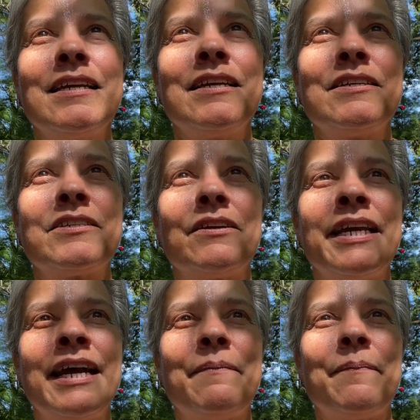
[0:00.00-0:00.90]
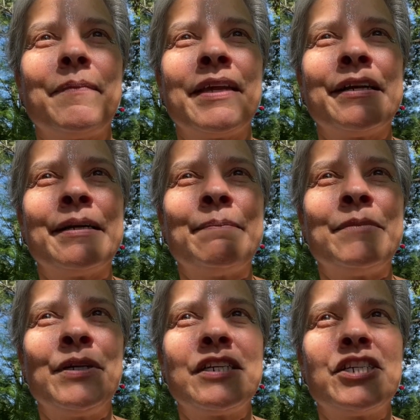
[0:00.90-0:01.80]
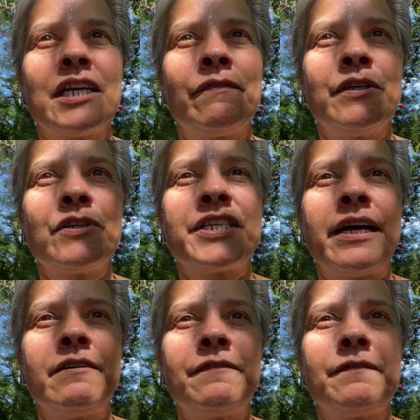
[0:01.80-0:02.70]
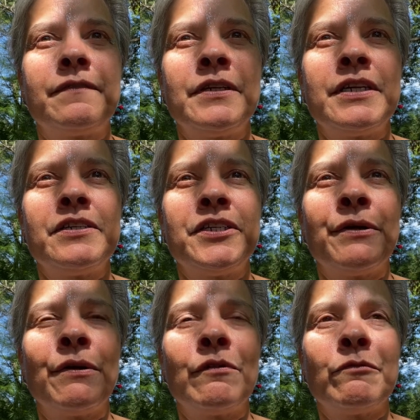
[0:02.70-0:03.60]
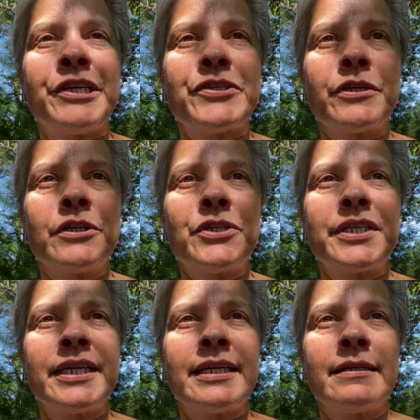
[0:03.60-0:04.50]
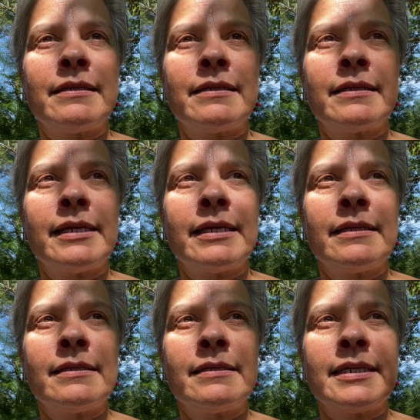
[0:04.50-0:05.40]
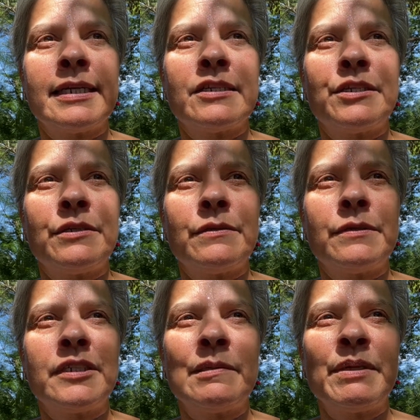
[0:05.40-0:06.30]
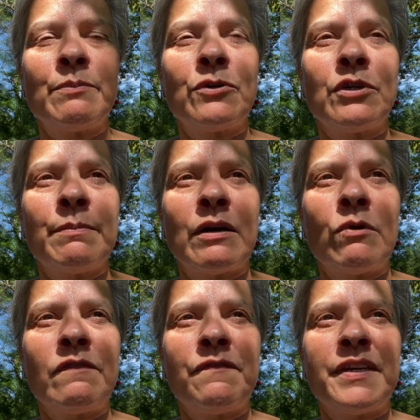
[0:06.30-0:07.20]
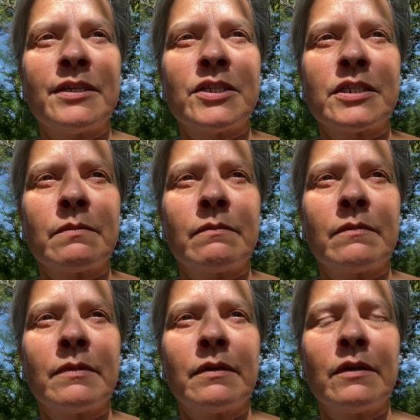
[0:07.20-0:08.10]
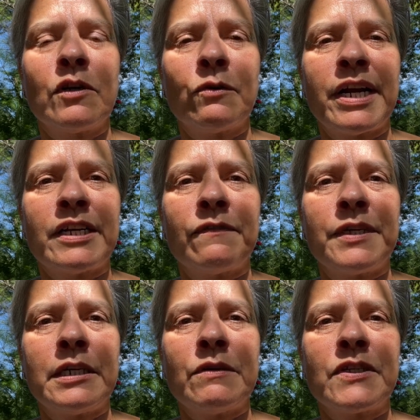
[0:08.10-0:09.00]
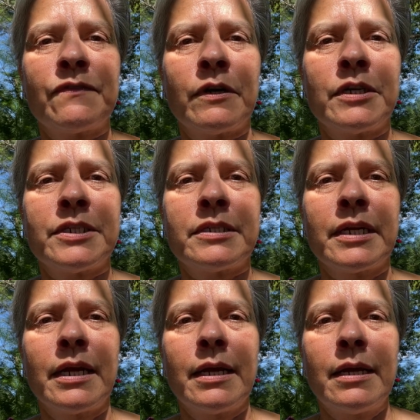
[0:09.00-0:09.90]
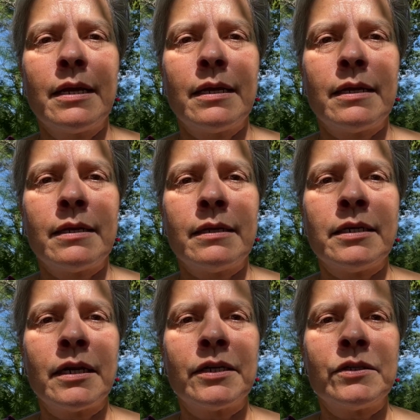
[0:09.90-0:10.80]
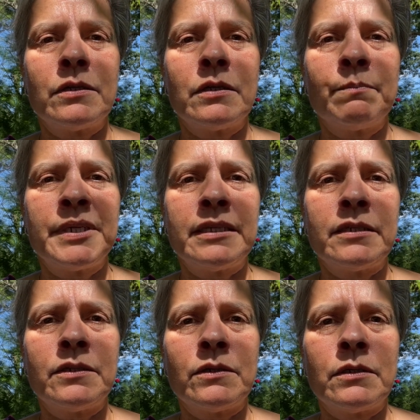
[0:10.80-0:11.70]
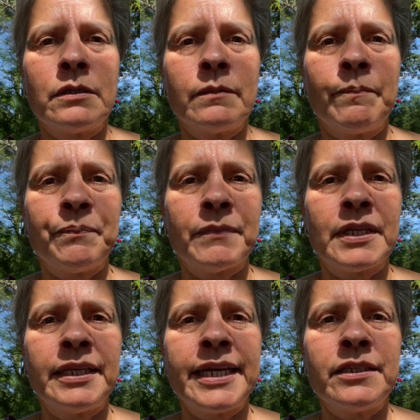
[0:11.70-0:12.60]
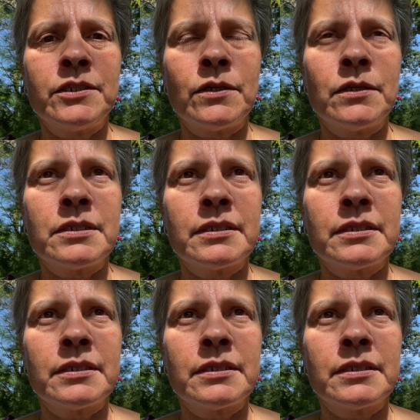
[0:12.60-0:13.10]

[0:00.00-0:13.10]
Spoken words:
So yeah, you can check for yourself. You can do your own research and dig into a little bit more about what feels correct for you as far as young adult, middle adult, late adult.